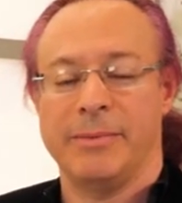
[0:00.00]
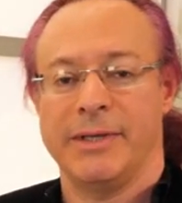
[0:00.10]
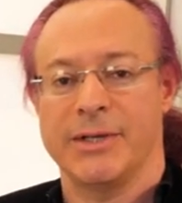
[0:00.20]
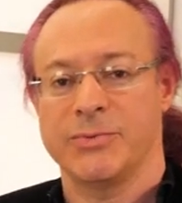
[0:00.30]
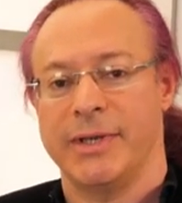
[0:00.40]

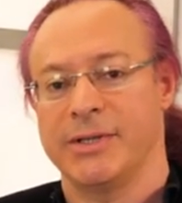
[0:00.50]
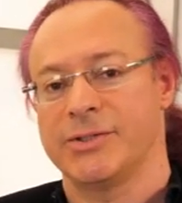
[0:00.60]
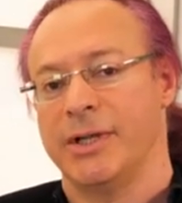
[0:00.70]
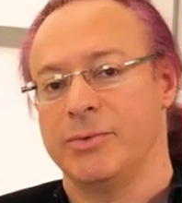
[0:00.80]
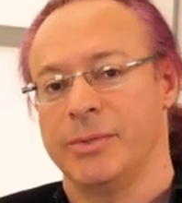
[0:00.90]
because we can
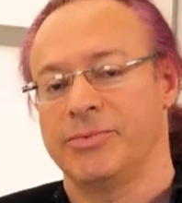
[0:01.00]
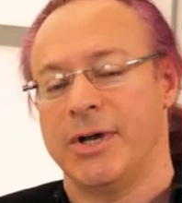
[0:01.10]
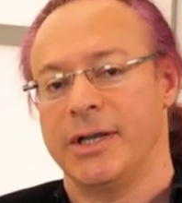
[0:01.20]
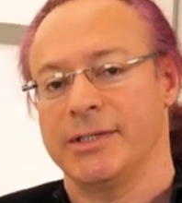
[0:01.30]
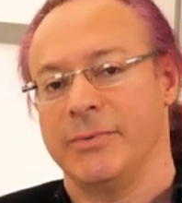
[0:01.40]
design one
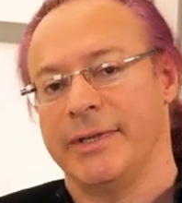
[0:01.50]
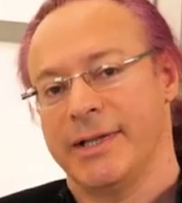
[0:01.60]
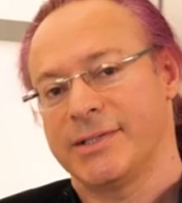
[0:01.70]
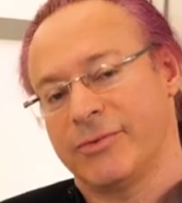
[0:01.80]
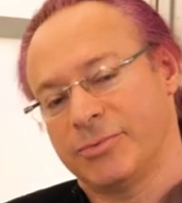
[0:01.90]
product and we
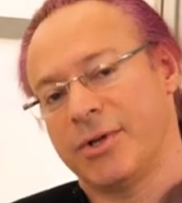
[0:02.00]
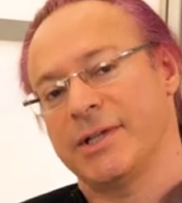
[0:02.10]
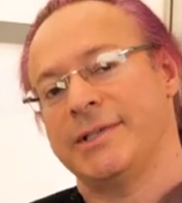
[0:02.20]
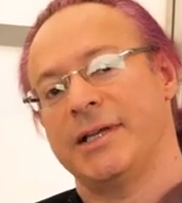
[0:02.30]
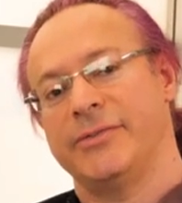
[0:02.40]
get several
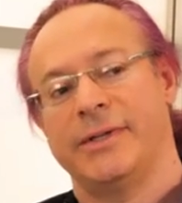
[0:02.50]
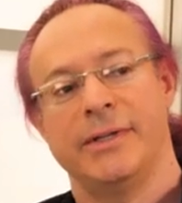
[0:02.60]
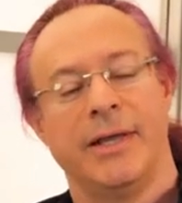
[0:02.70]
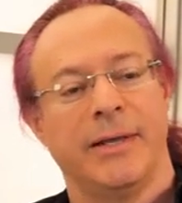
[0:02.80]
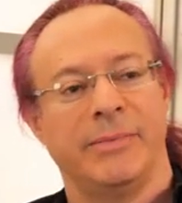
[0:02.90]
products out of it